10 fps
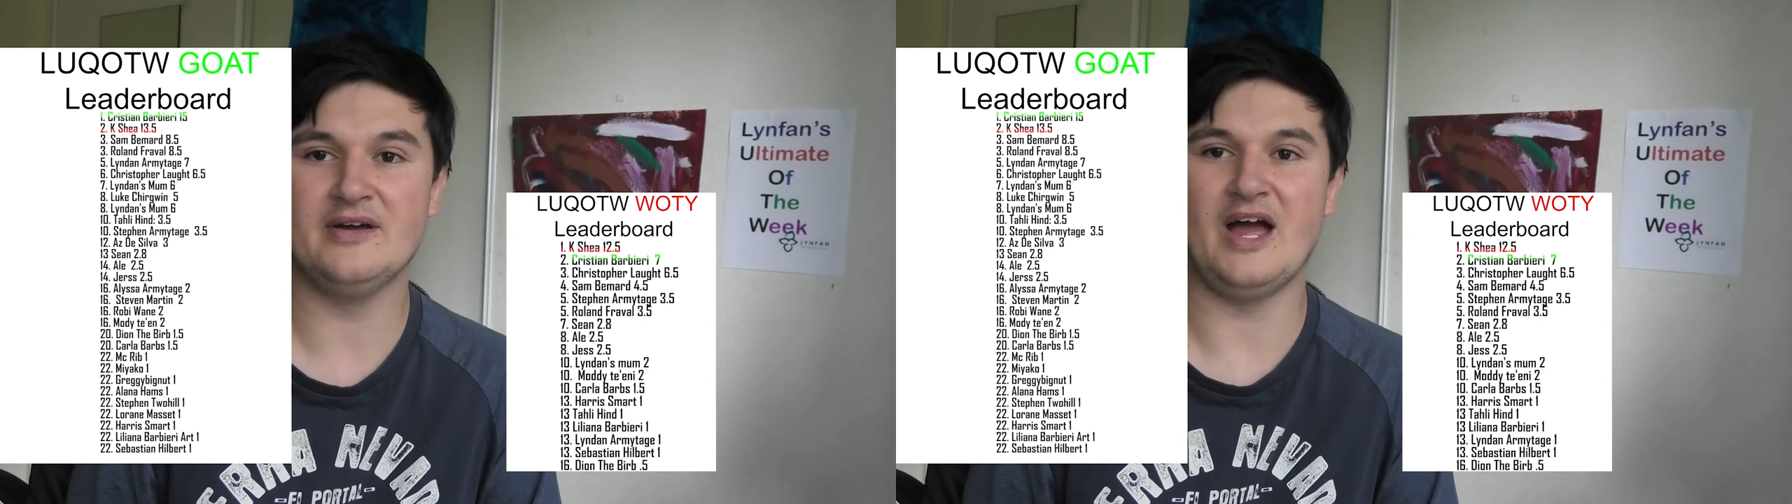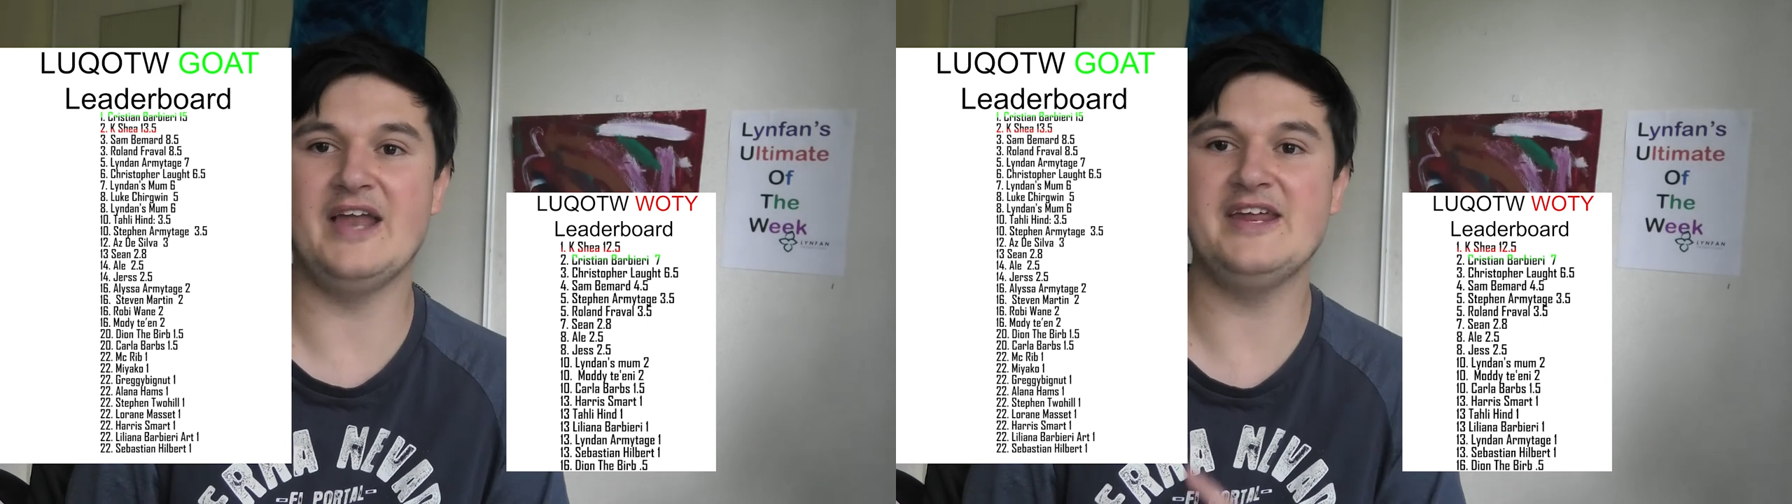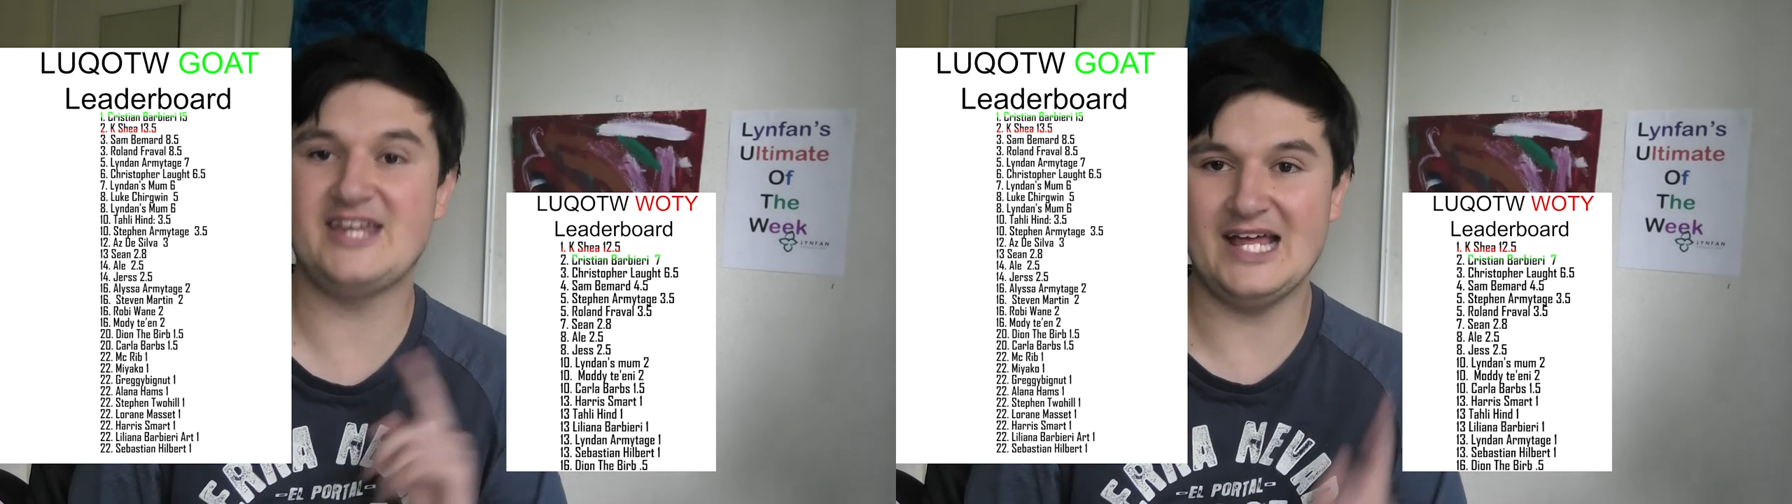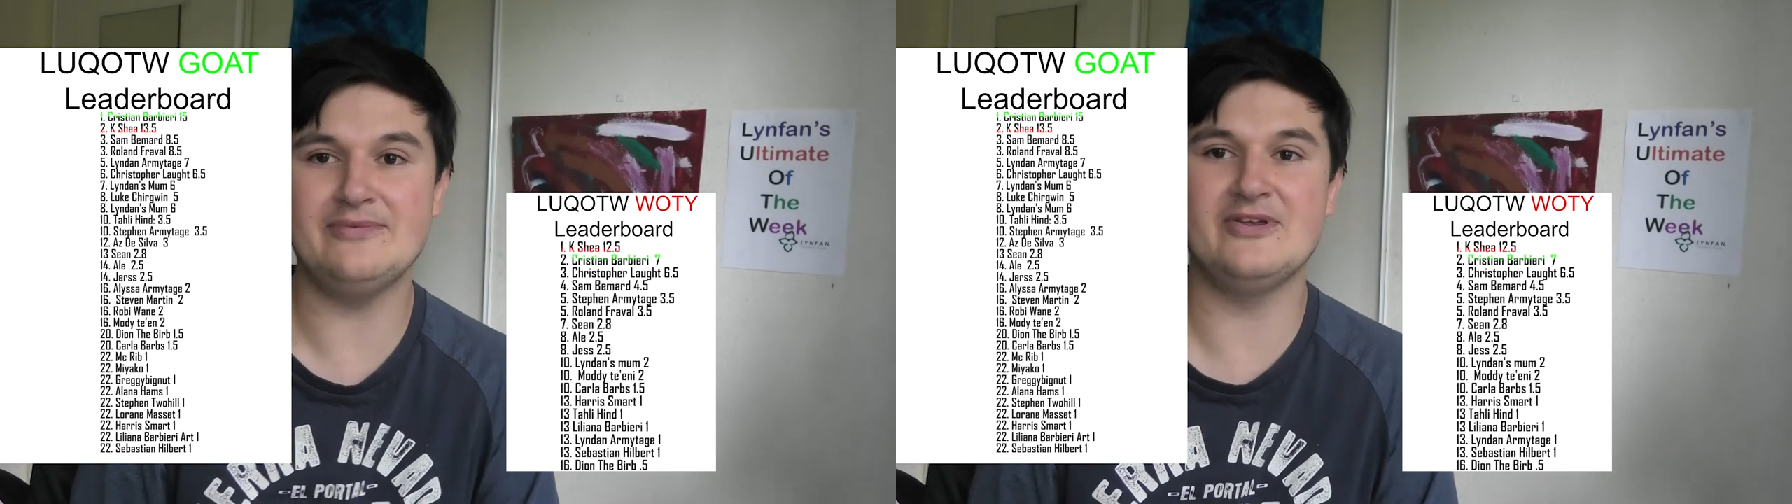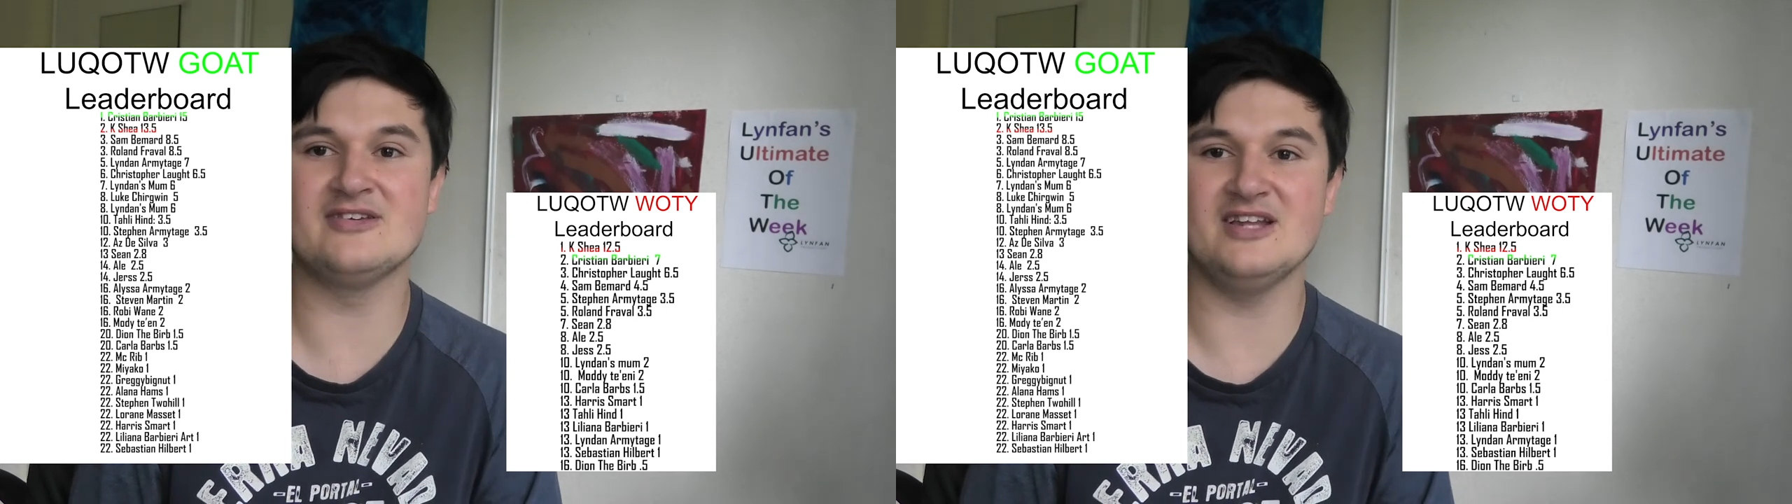And he
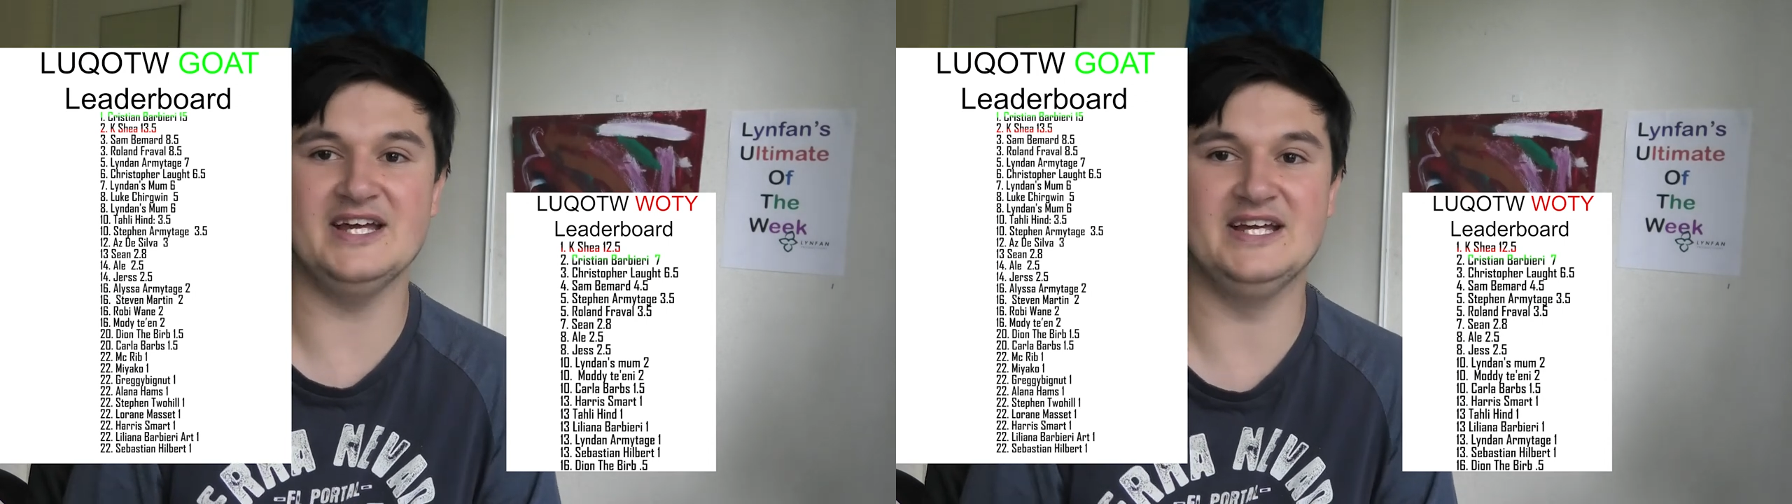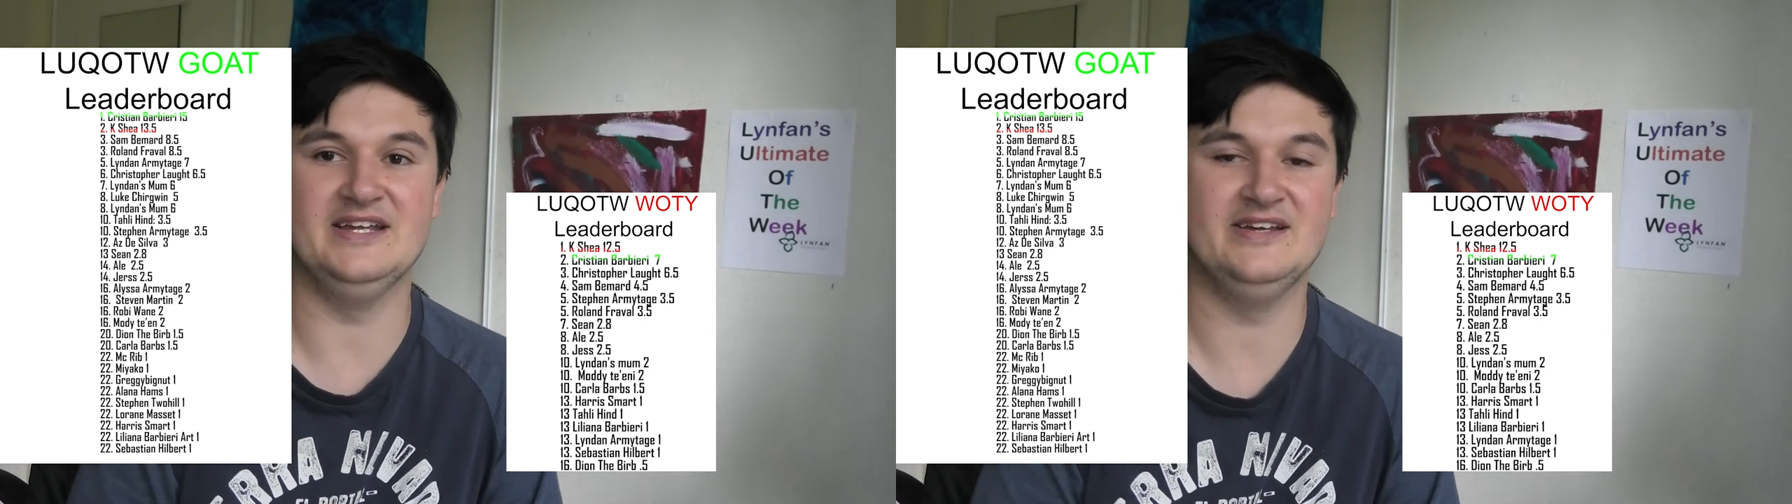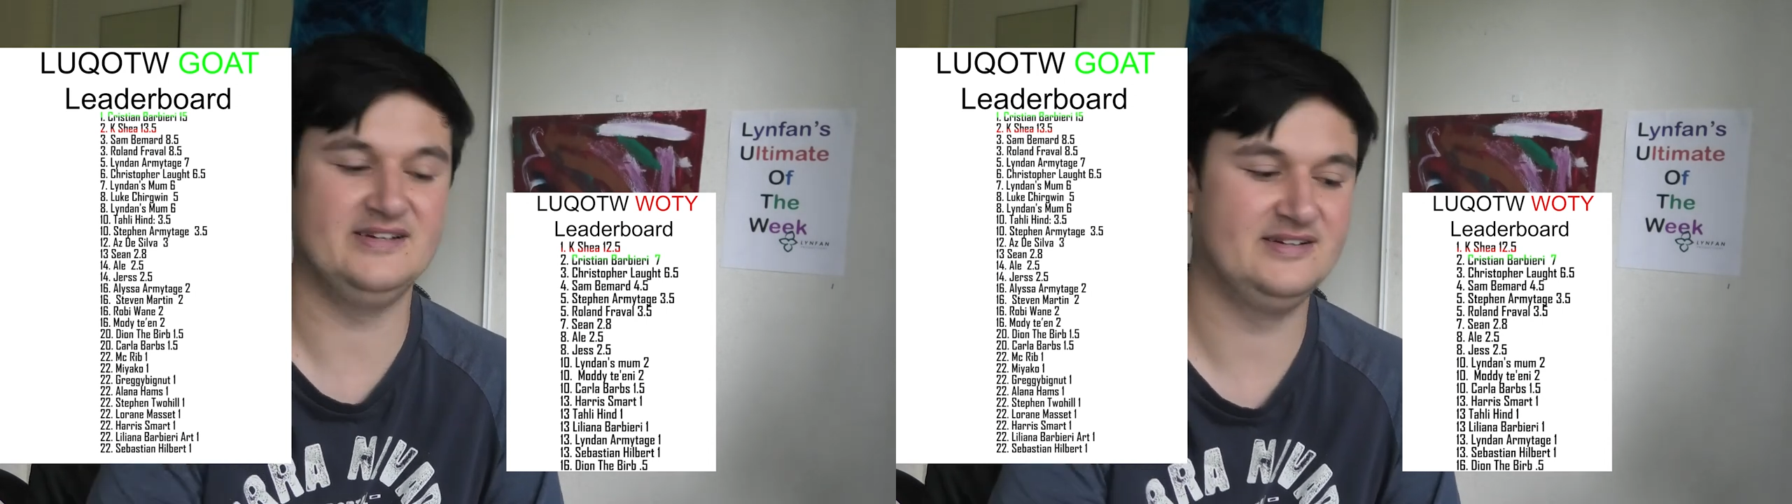keeps his lead